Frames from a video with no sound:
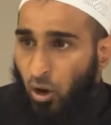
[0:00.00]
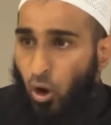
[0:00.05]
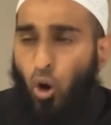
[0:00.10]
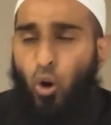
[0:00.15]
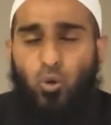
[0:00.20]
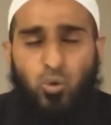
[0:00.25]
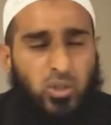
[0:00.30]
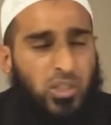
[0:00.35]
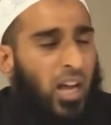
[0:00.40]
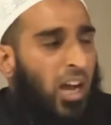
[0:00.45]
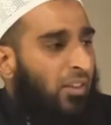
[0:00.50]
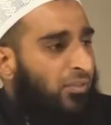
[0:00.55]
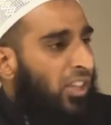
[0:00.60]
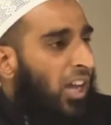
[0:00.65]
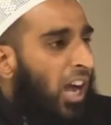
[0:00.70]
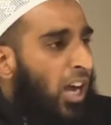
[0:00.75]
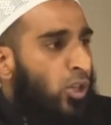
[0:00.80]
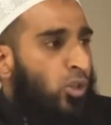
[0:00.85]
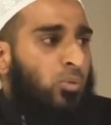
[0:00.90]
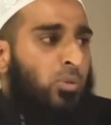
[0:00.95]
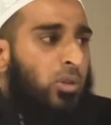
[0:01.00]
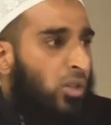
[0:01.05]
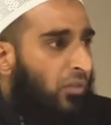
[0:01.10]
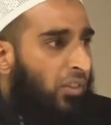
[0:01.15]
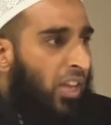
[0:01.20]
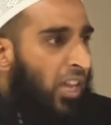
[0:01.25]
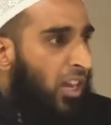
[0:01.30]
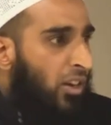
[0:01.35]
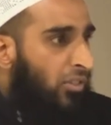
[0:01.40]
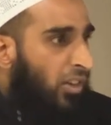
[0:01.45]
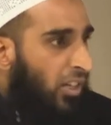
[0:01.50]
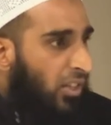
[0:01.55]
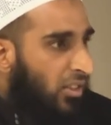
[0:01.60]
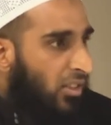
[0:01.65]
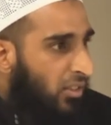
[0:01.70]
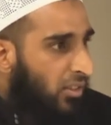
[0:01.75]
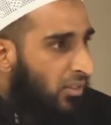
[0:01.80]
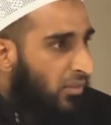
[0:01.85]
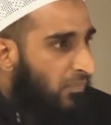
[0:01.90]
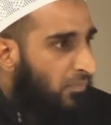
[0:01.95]
also have the attribute of hearing,
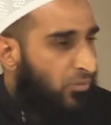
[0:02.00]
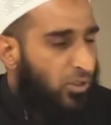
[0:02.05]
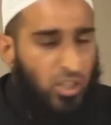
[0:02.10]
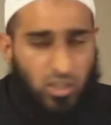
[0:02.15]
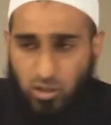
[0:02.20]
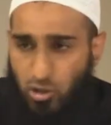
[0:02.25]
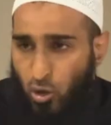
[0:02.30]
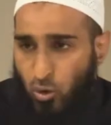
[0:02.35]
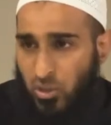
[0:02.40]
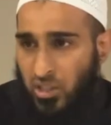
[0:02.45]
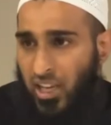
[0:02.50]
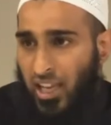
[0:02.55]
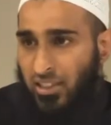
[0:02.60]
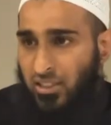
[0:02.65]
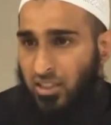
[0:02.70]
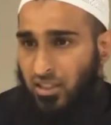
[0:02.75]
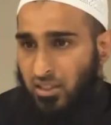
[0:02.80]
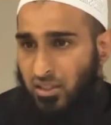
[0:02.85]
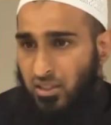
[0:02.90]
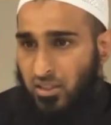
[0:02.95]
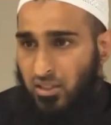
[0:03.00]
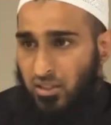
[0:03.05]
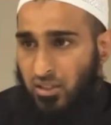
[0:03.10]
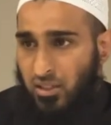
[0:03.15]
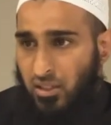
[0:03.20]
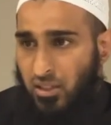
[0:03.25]
just those letters.